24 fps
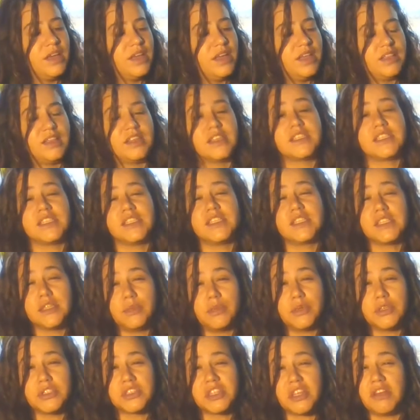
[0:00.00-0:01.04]
This is the
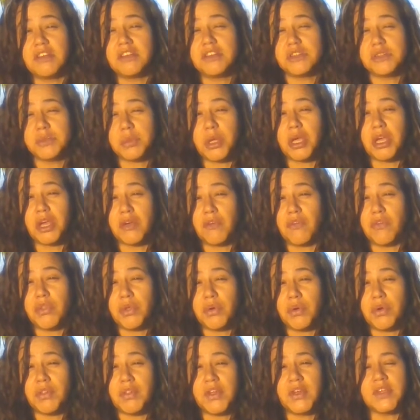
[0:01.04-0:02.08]
most dangerous way of
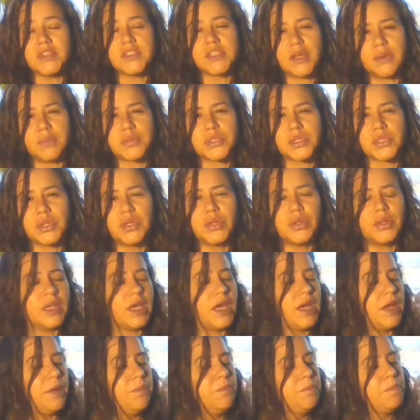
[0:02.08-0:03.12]
doing this,
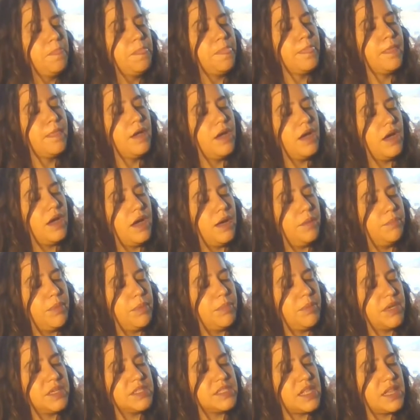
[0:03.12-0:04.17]
absolutely.
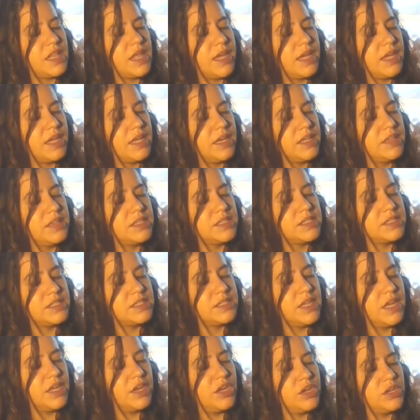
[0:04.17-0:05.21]
But because I like it in the
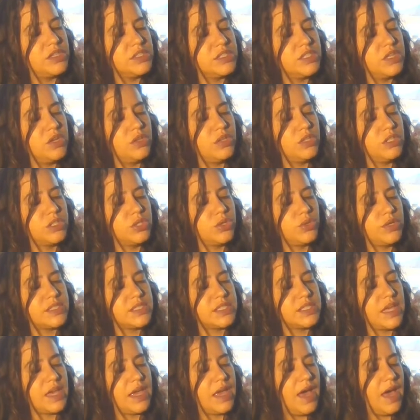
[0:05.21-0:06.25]
center, it's the only choice
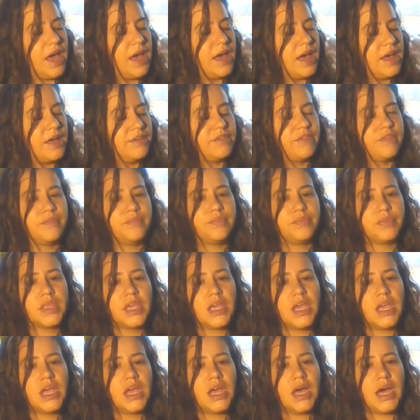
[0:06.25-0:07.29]
I have.
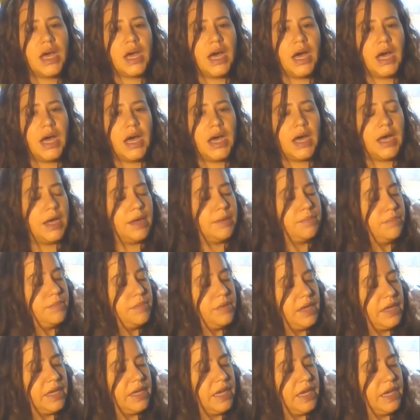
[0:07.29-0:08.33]

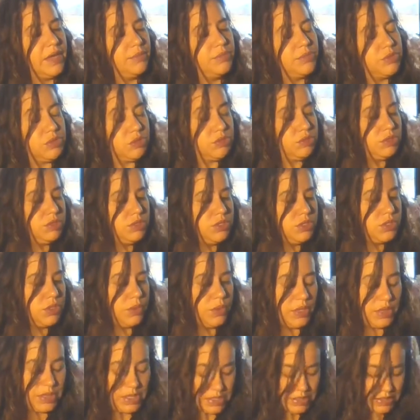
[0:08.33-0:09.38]
I am
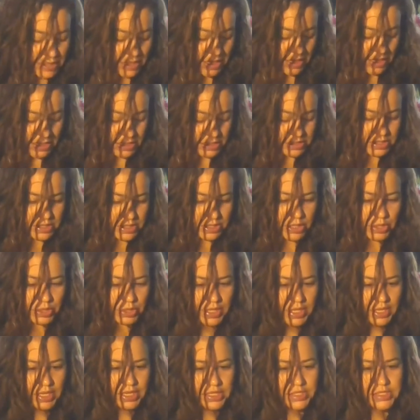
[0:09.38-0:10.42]
doing this kind of
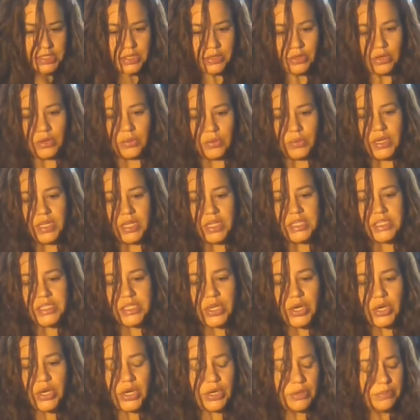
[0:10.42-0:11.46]
slowly so no one
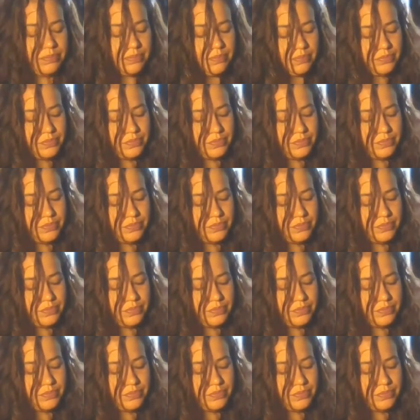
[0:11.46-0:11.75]
gets hurt.